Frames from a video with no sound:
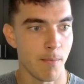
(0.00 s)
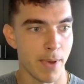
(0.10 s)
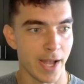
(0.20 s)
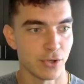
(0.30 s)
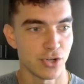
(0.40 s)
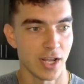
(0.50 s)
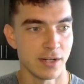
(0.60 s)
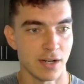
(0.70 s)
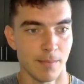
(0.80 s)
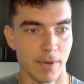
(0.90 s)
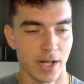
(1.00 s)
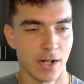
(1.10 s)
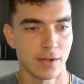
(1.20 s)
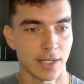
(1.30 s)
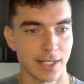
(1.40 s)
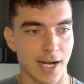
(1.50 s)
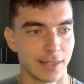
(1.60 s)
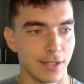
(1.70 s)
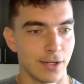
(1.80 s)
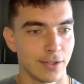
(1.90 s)
bench and dumbbell, I
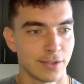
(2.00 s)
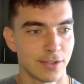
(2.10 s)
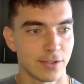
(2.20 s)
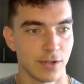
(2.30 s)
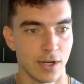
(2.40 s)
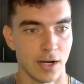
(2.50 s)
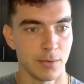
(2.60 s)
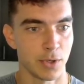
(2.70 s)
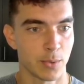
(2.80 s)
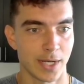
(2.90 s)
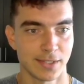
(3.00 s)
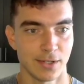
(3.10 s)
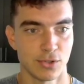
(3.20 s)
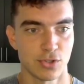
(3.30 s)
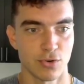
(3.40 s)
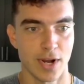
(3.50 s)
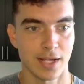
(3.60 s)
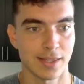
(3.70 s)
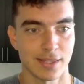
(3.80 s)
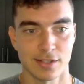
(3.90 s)
got those. We requested
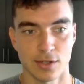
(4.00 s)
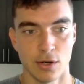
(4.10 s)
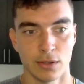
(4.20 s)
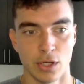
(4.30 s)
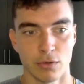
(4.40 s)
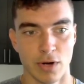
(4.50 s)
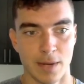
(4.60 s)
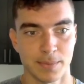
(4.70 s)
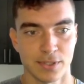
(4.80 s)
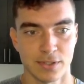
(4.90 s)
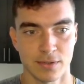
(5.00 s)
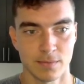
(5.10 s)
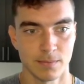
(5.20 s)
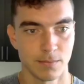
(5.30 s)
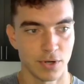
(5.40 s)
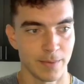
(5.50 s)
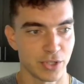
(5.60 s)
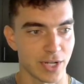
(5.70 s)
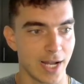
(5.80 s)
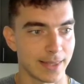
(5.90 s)
strength, so low reps, pretty
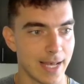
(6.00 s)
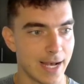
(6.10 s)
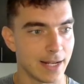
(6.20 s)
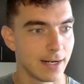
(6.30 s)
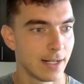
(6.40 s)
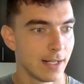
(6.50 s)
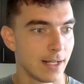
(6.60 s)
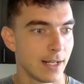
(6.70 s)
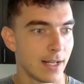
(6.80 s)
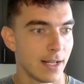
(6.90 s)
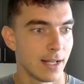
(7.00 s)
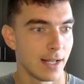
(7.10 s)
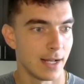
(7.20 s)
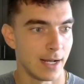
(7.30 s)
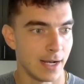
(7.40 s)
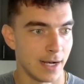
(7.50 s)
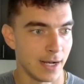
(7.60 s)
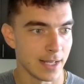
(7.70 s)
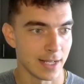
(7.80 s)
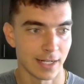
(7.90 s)
much got that.
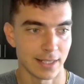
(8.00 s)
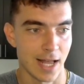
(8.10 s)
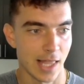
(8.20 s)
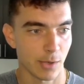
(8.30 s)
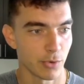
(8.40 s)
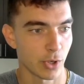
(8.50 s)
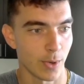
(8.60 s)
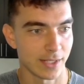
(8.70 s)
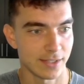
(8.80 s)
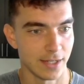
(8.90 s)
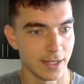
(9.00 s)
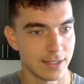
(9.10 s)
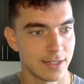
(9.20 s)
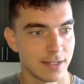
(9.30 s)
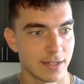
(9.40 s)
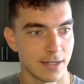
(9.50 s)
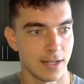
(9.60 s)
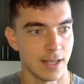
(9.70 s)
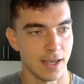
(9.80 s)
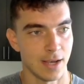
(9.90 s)
Incline like we requested,
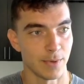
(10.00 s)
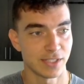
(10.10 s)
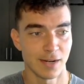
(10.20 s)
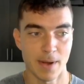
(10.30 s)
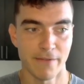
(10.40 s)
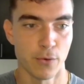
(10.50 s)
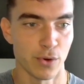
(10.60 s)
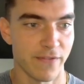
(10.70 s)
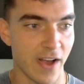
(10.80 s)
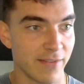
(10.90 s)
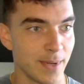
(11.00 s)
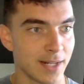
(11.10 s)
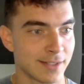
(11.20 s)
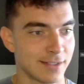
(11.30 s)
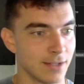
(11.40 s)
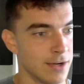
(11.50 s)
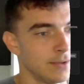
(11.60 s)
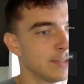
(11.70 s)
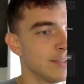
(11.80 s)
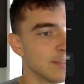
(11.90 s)
and we said about 45 minutes, so
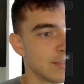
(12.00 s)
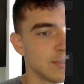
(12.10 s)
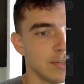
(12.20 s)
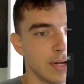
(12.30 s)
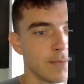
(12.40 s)
this is,